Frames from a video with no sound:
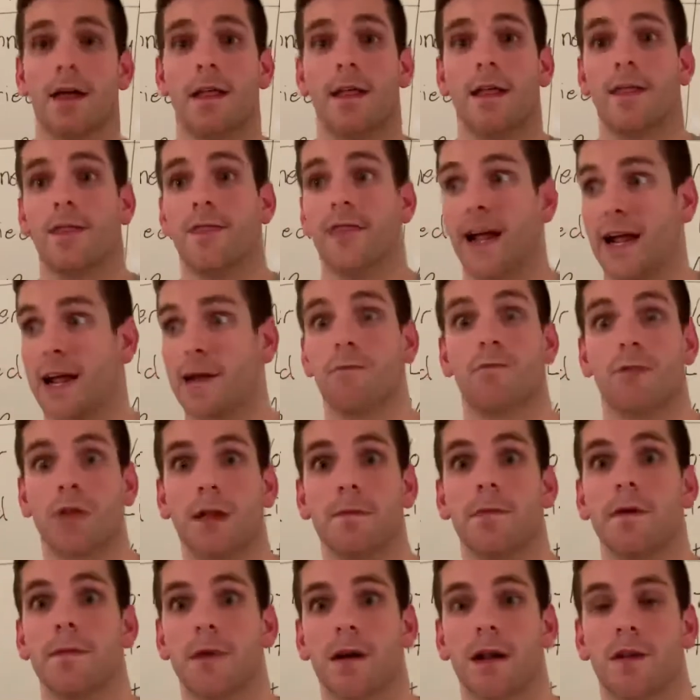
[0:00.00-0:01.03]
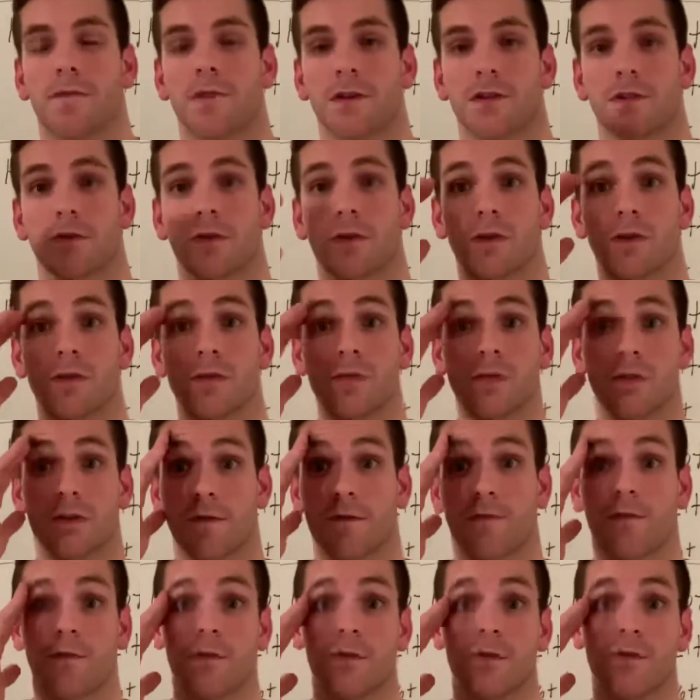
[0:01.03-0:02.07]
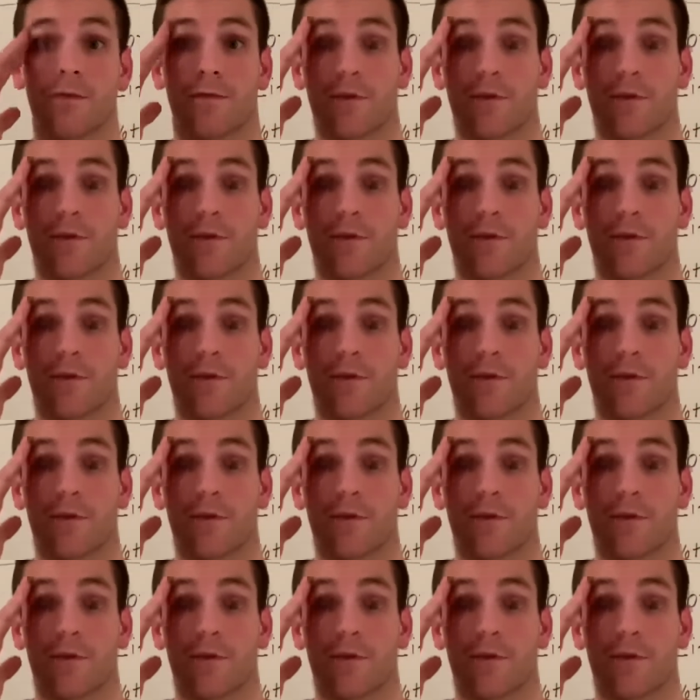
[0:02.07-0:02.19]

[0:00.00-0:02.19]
that can really be beneficial to you. So for,